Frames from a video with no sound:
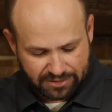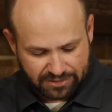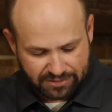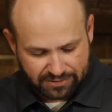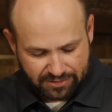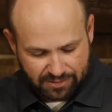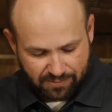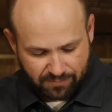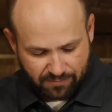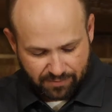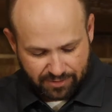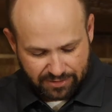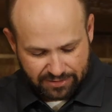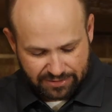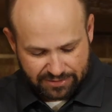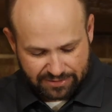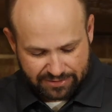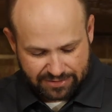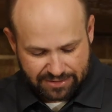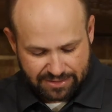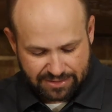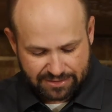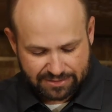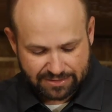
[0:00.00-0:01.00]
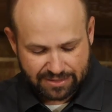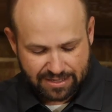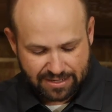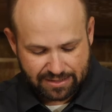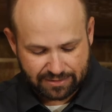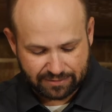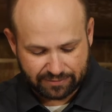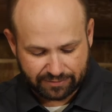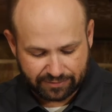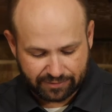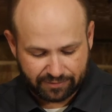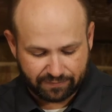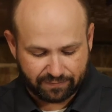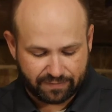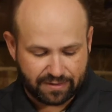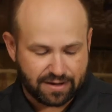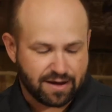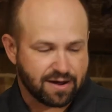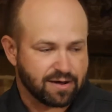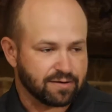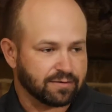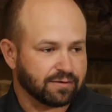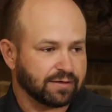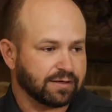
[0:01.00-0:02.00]
someone sees that lived
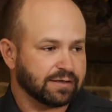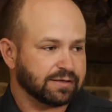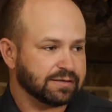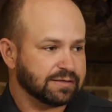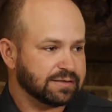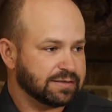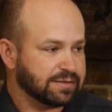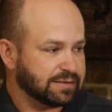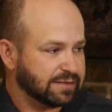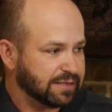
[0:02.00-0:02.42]
out and